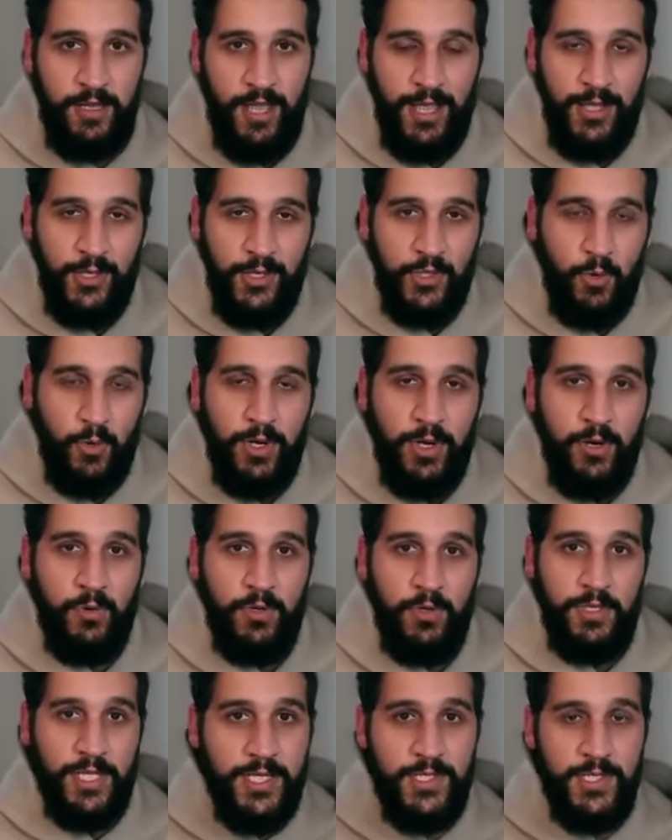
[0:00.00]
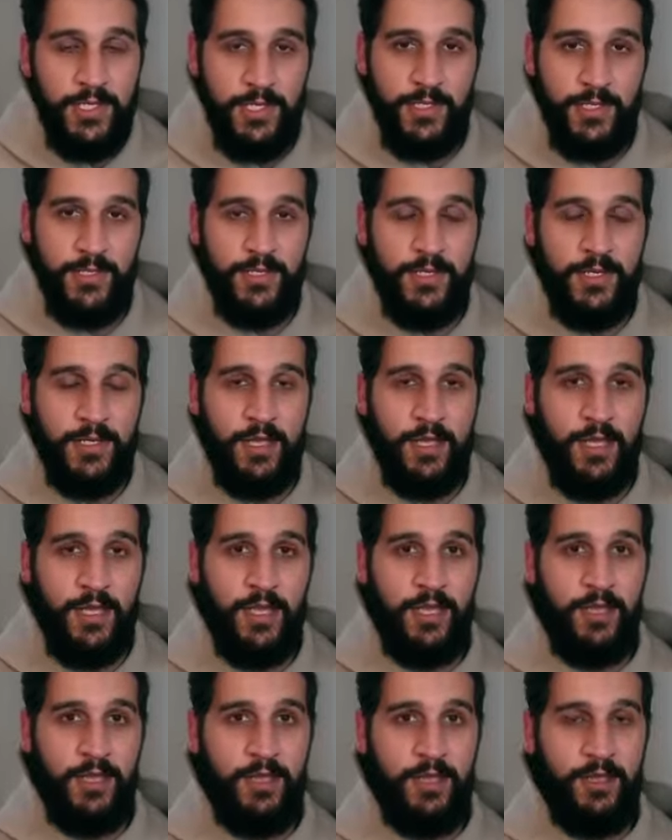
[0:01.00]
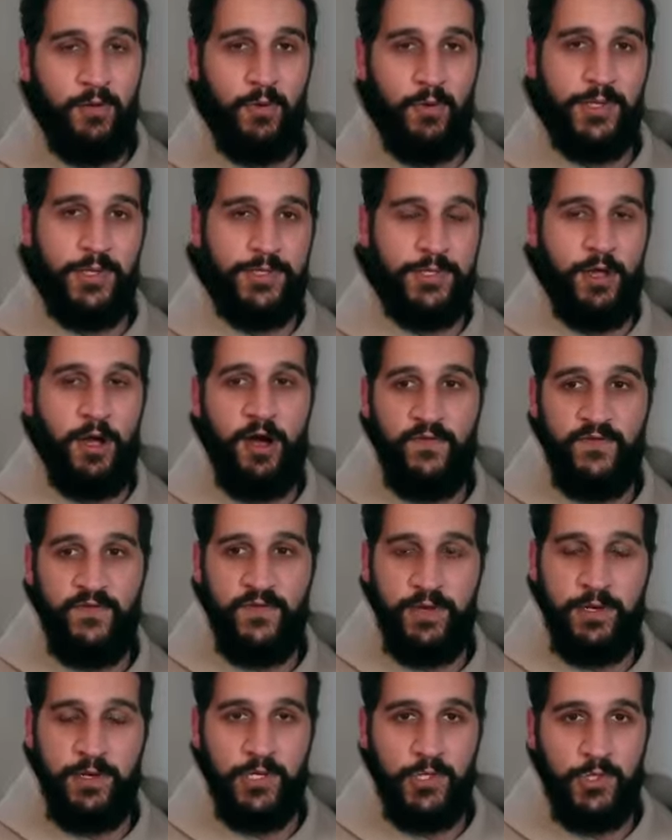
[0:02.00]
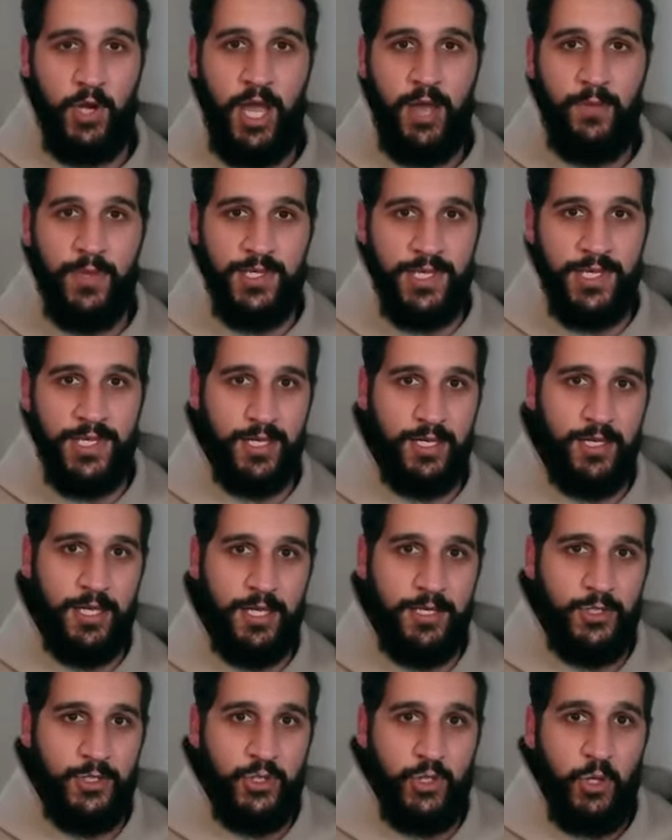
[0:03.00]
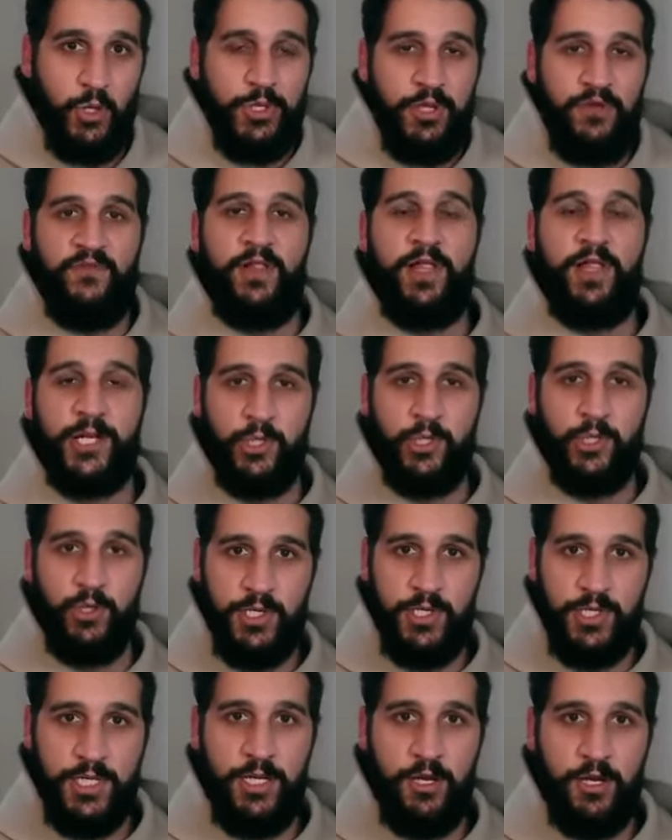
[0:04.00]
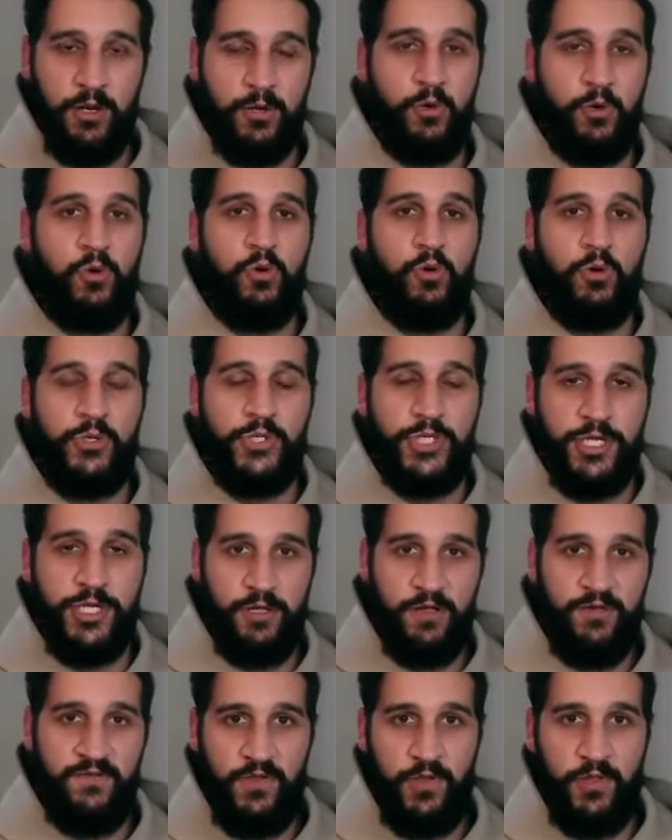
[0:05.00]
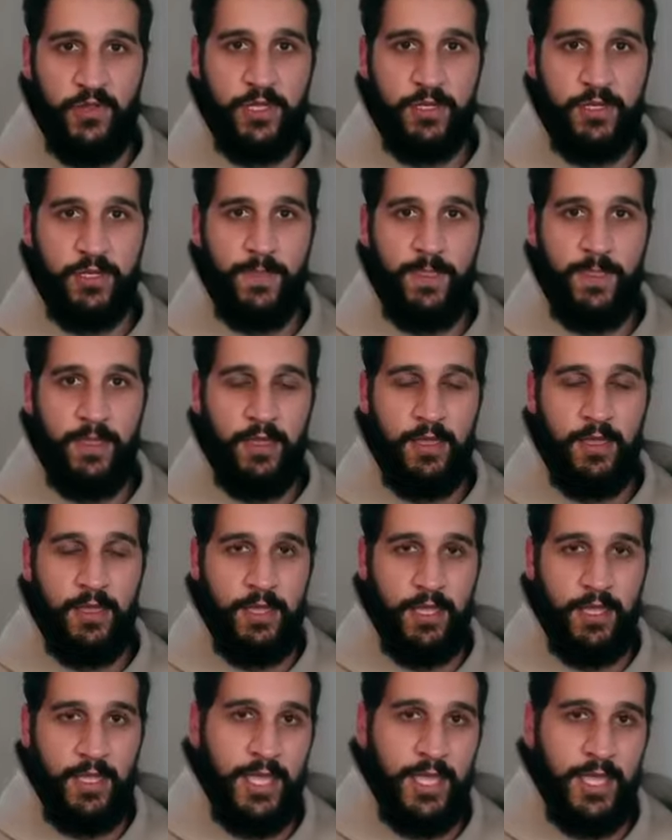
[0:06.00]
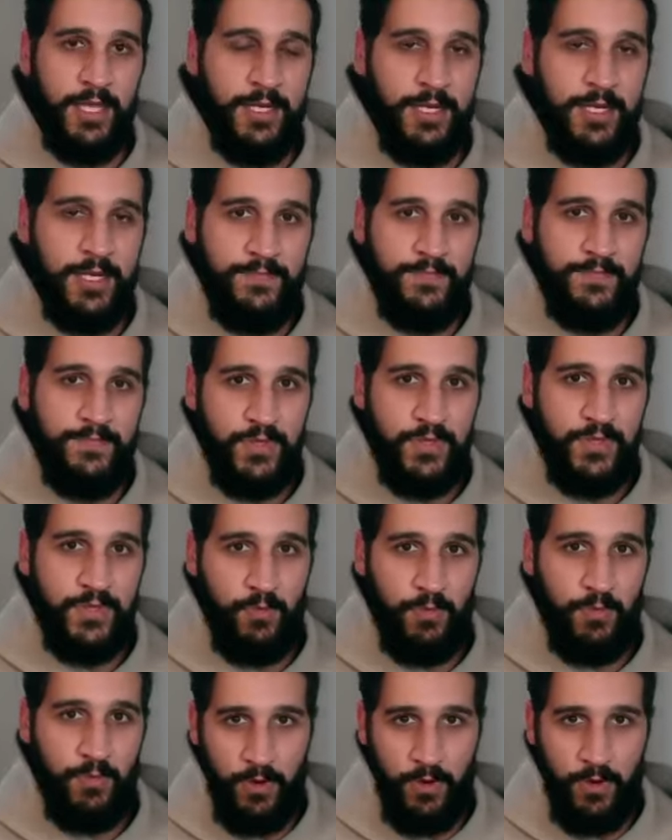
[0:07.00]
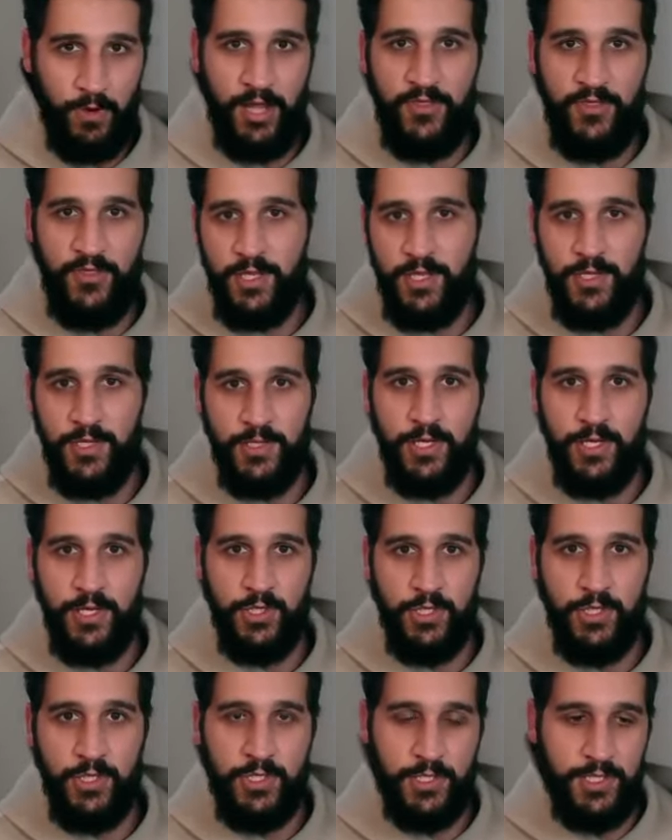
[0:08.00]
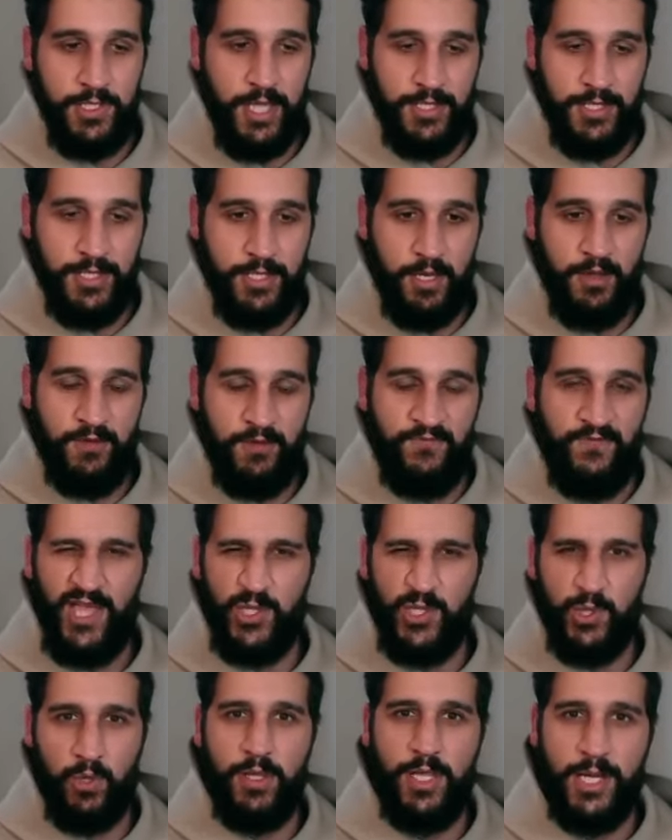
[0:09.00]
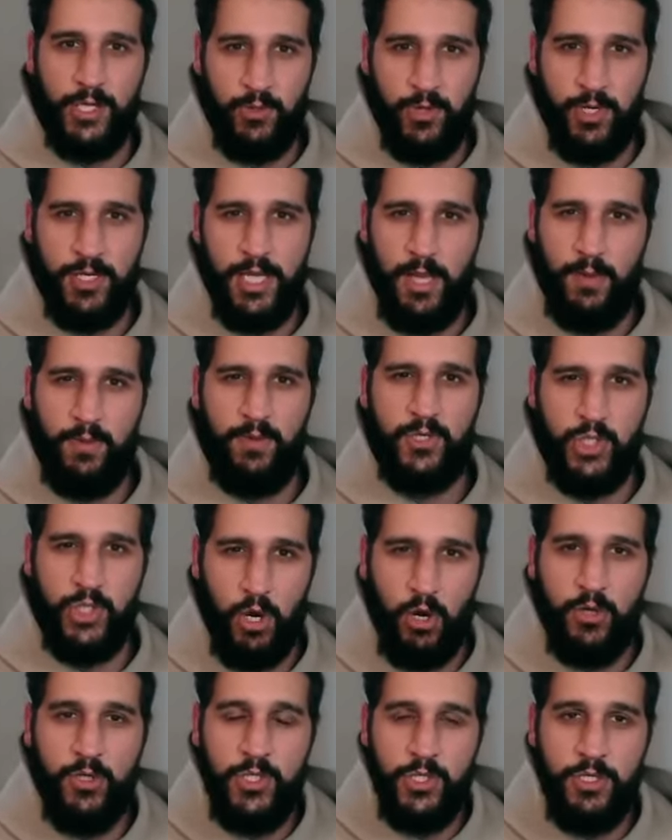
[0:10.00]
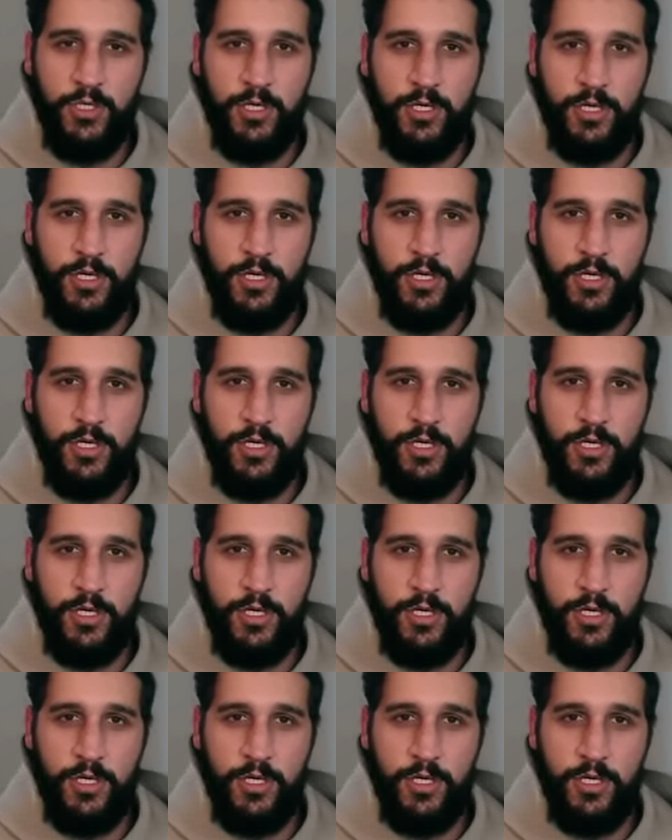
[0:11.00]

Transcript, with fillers: and so when it releases what's often described as like a, a jolt of electricity or a cool chill feeling. And what I think is essentially just that uh, piezoelectric type of charge